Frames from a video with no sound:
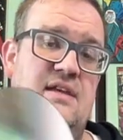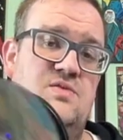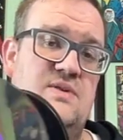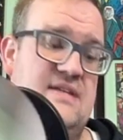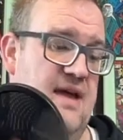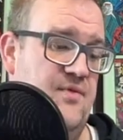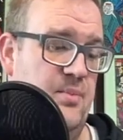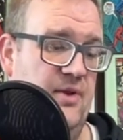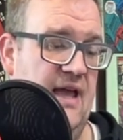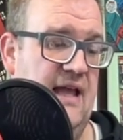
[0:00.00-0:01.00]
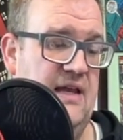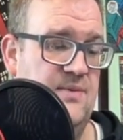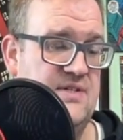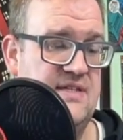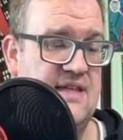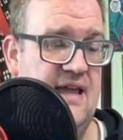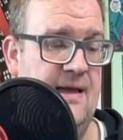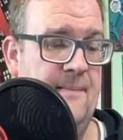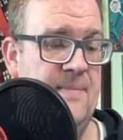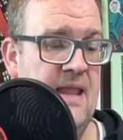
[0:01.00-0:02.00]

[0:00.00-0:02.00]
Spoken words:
This was never played. It was just like a